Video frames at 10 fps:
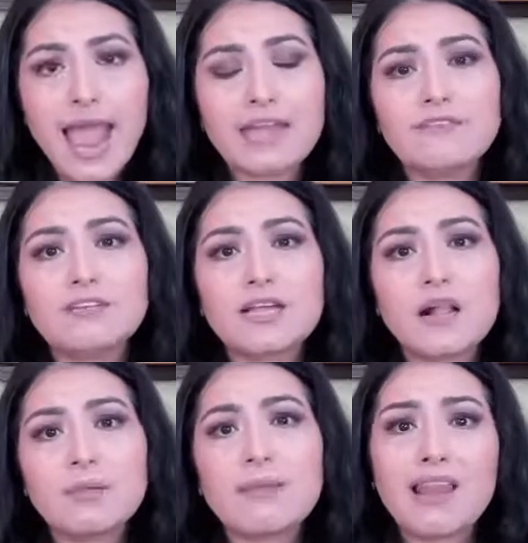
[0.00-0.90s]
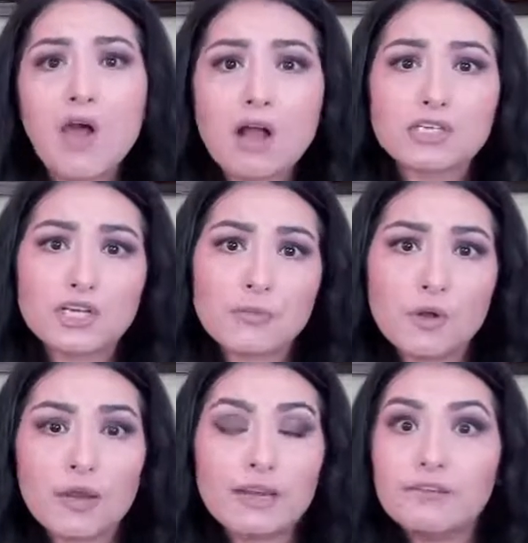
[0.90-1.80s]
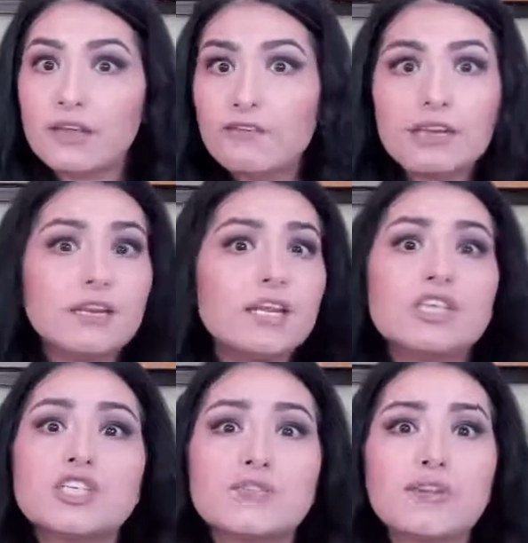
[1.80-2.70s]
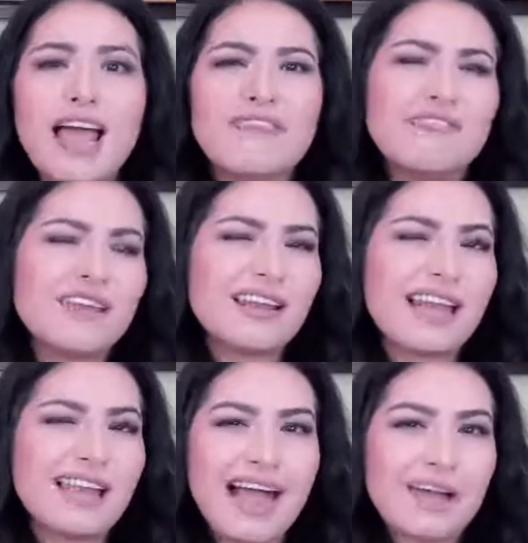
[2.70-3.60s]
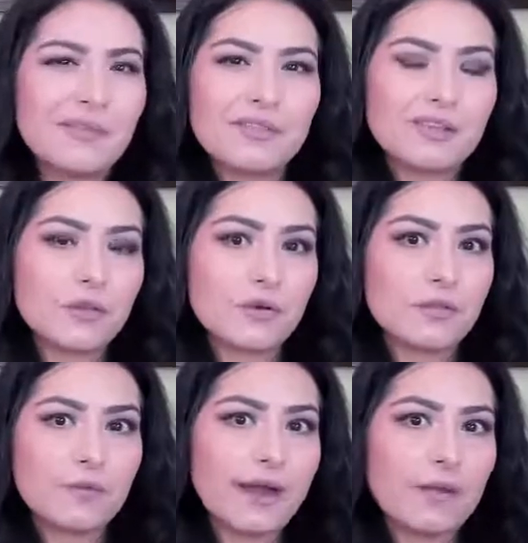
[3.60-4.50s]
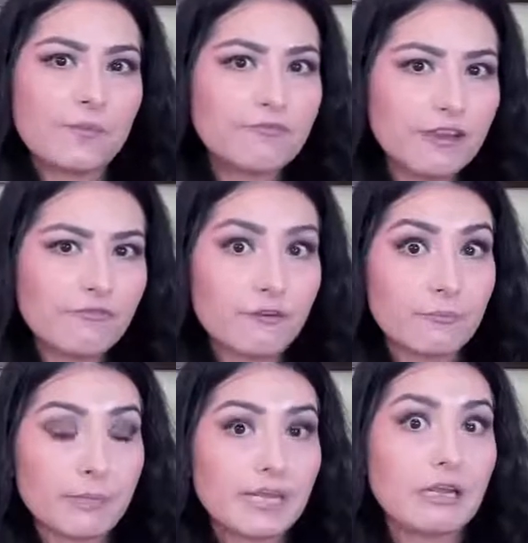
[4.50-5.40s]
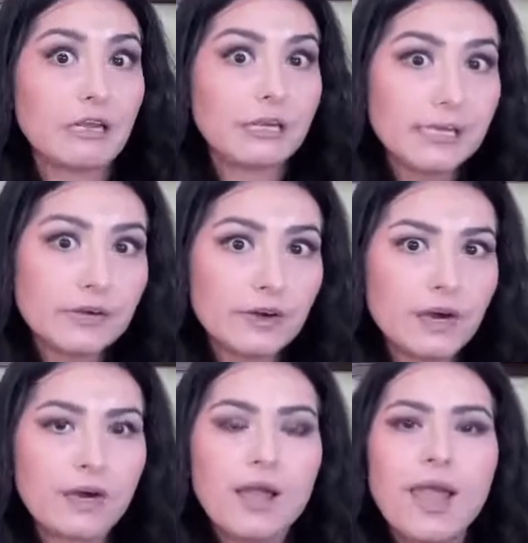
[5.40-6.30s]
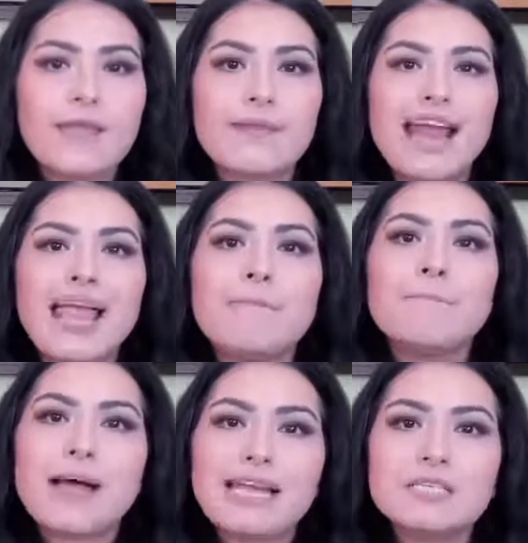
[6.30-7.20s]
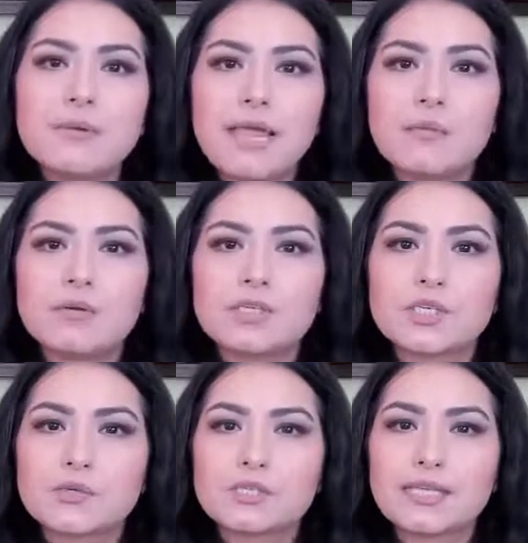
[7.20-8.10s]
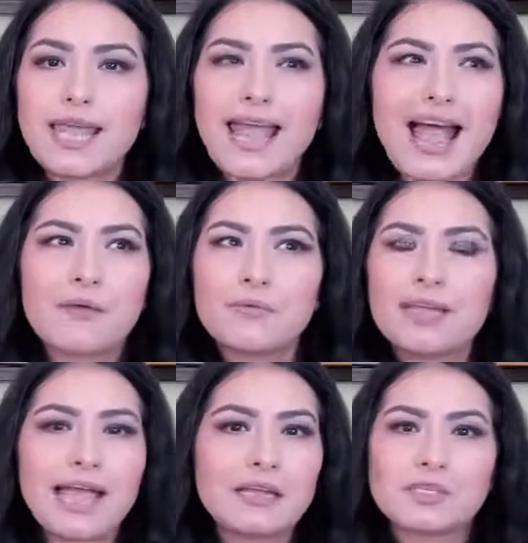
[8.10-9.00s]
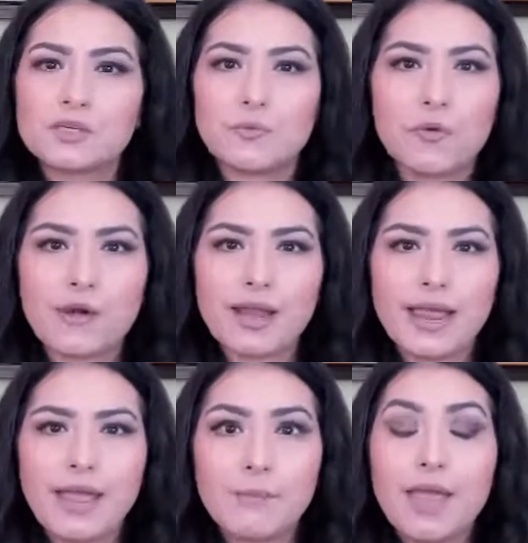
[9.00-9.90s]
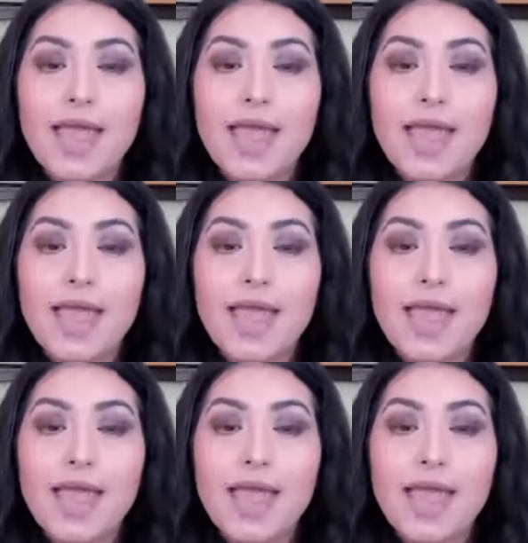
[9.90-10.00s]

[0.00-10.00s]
And if you tell me my long-term goal, even in the interview, I feel like I don't think you're the right fit for being a leader, then I might be able to say, I don't think I can support him.